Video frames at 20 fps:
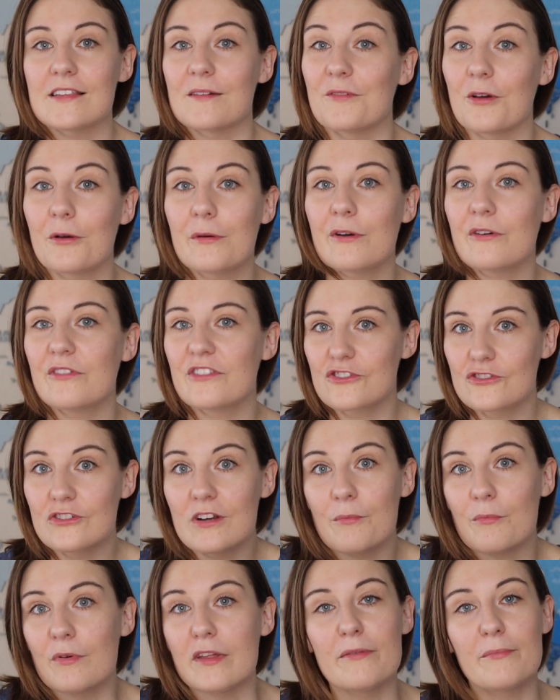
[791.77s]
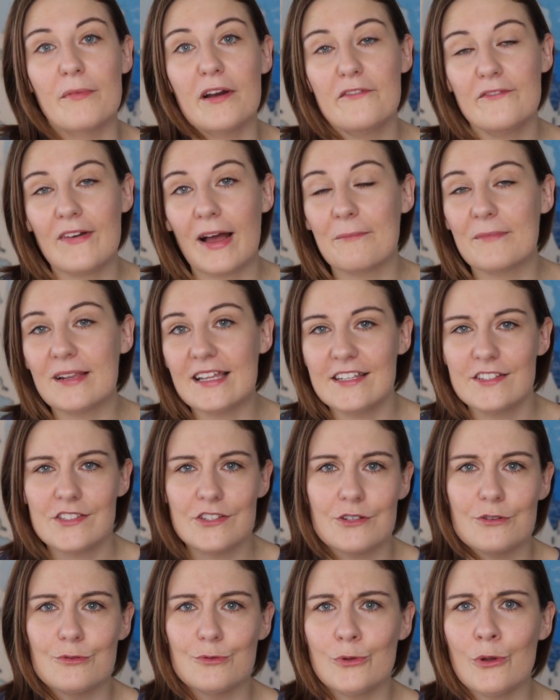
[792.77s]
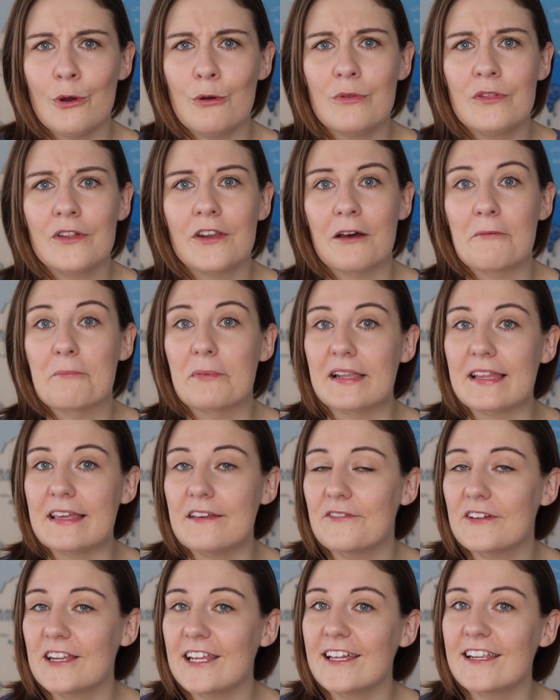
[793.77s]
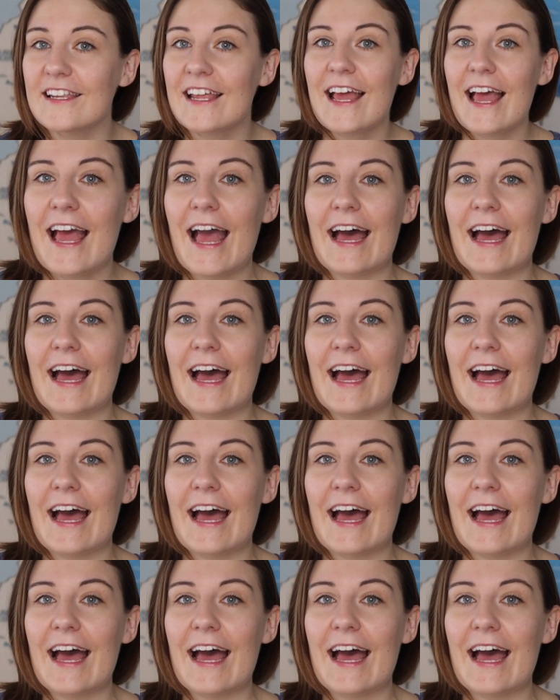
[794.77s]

I'm going on the trip with my family, so you know that I believe in it.